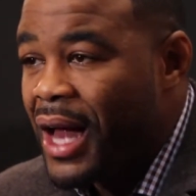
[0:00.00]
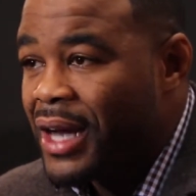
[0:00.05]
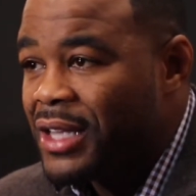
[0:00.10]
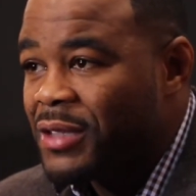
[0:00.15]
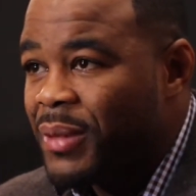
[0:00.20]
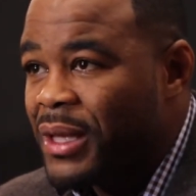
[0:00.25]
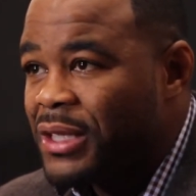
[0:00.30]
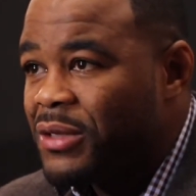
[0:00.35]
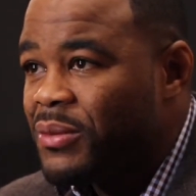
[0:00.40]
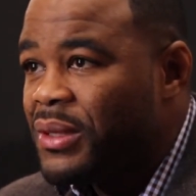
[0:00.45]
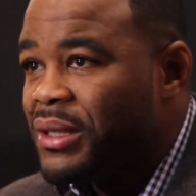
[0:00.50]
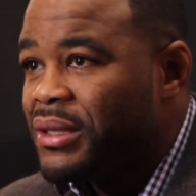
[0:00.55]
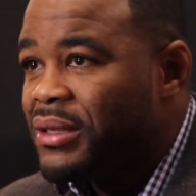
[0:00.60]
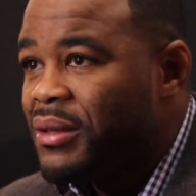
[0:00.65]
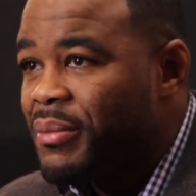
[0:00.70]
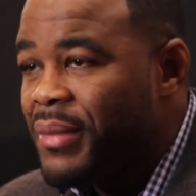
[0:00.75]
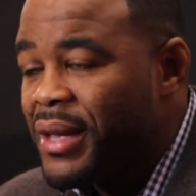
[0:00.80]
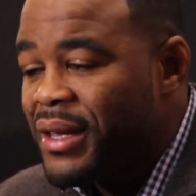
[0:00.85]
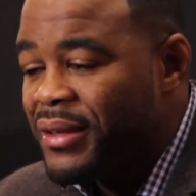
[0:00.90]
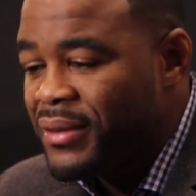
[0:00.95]
has blessed me
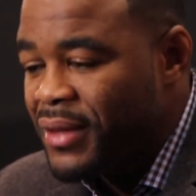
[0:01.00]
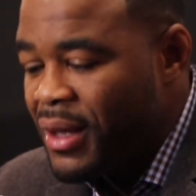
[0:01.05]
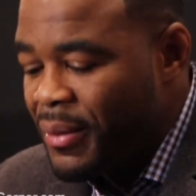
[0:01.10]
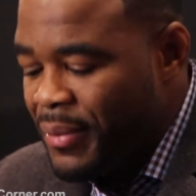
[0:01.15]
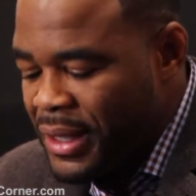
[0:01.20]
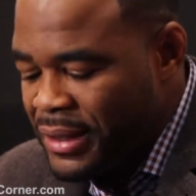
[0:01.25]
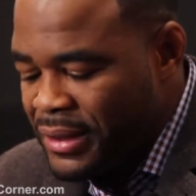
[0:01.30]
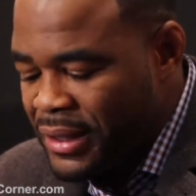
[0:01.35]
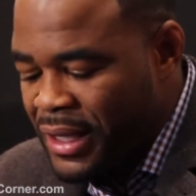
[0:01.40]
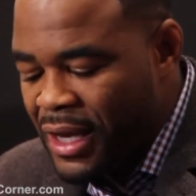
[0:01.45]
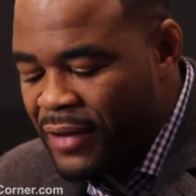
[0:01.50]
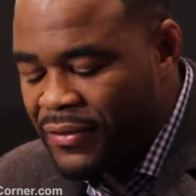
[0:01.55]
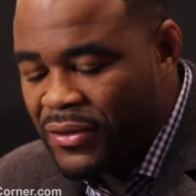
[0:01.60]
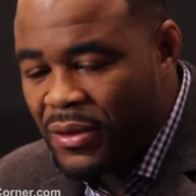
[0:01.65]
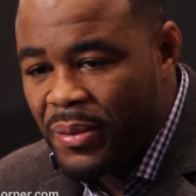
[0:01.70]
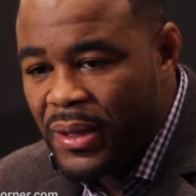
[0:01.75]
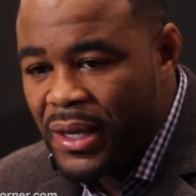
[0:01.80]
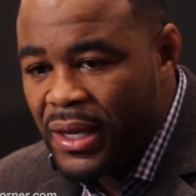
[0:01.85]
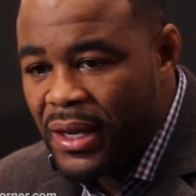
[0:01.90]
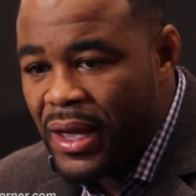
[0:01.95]
with this immense
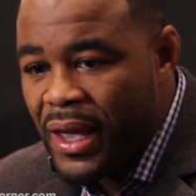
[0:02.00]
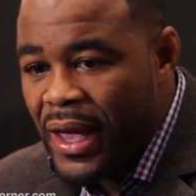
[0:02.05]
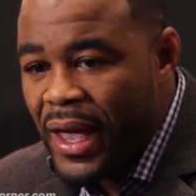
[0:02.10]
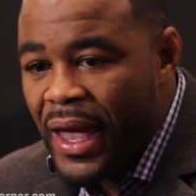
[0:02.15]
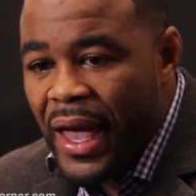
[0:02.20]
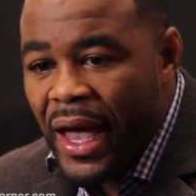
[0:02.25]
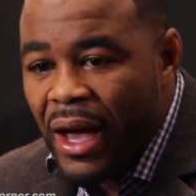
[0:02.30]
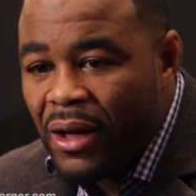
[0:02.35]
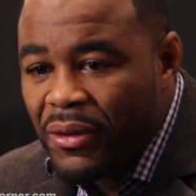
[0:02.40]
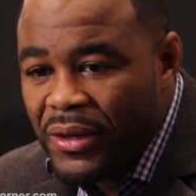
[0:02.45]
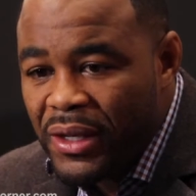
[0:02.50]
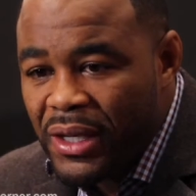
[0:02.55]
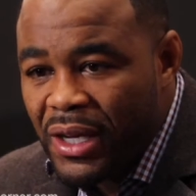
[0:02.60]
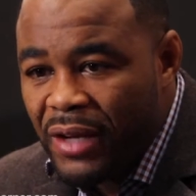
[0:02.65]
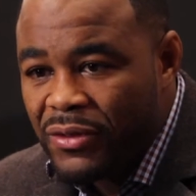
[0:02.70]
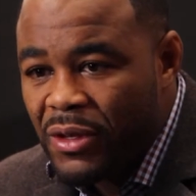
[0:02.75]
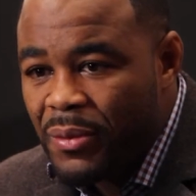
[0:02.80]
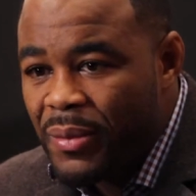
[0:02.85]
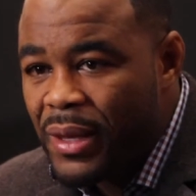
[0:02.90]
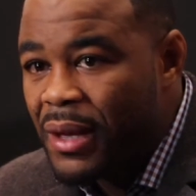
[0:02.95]
gift to be
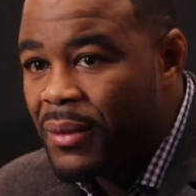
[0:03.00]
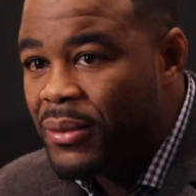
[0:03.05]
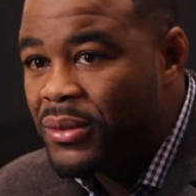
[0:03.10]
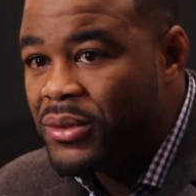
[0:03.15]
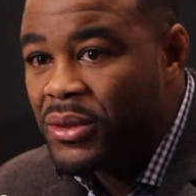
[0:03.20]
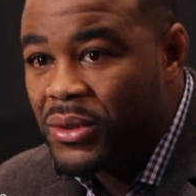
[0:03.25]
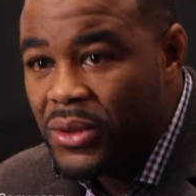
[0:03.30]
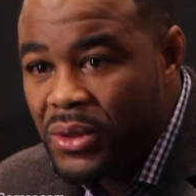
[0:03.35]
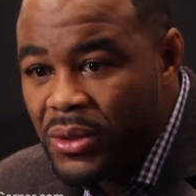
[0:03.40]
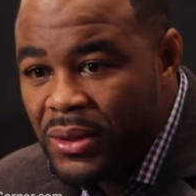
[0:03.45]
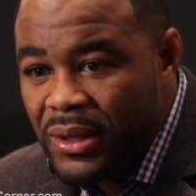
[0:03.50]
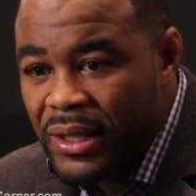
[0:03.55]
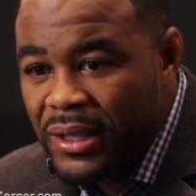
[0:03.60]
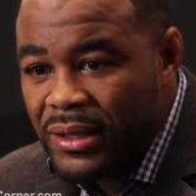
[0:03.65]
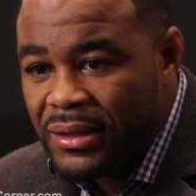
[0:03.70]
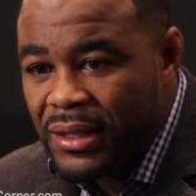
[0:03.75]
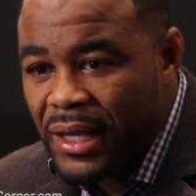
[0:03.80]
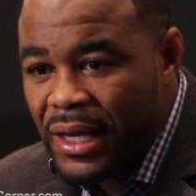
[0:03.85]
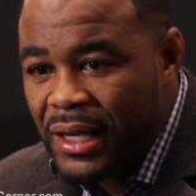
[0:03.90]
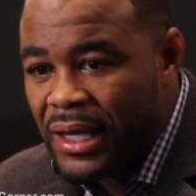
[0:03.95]
healthy enough to be able to do
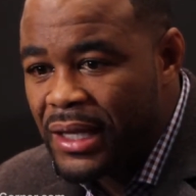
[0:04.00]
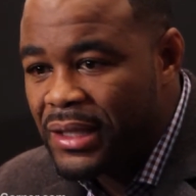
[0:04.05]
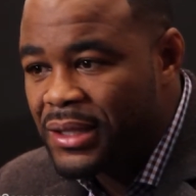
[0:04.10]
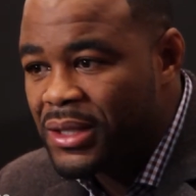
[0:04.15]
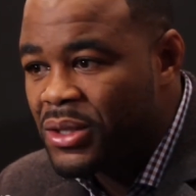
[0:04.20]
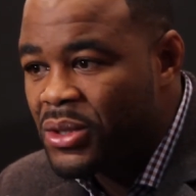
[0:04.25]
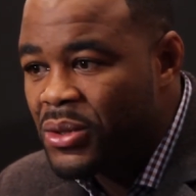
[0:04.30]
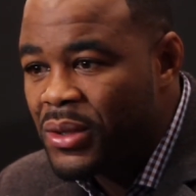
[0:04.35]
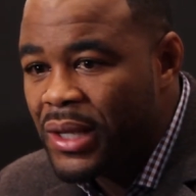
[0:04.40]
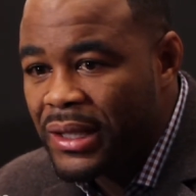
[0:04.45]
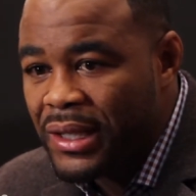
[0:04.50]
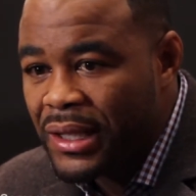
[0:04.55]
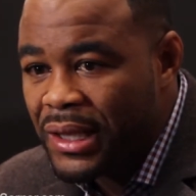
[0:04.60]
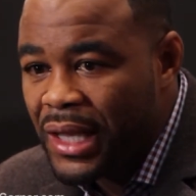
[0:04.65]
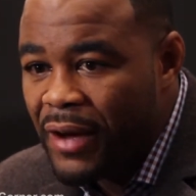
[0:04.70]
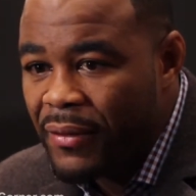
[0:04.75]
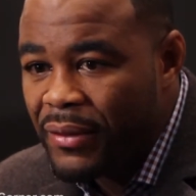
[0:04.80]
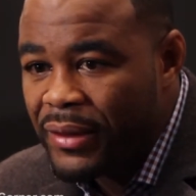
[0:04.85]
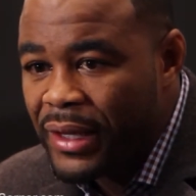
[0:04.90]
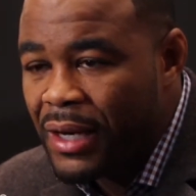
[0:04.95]
this and to do it
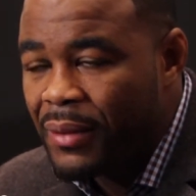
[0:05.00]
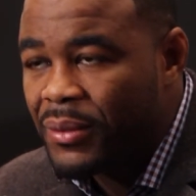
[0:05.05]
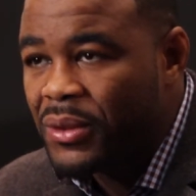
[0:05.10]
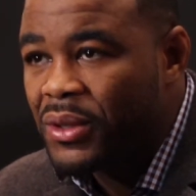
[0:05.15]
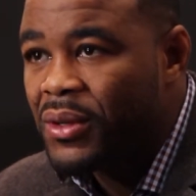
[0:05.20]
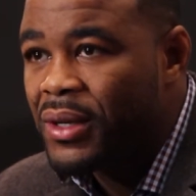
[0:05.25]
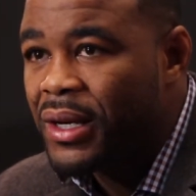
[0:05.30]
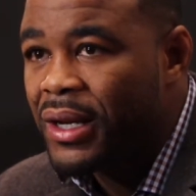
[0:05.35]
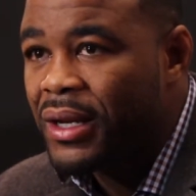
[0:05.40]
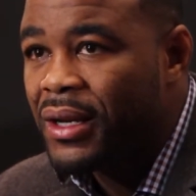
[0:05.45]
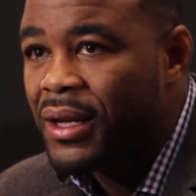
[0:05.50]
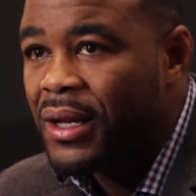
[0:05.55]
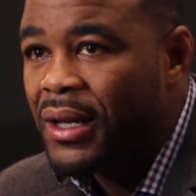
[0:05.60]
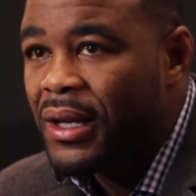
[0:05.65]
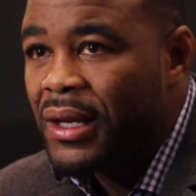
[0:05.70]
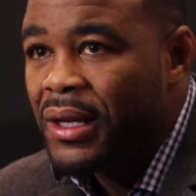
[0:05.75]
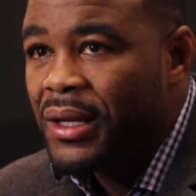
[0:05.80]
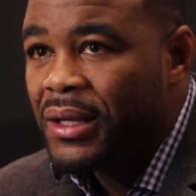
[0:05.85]
at the level that I'm doing it.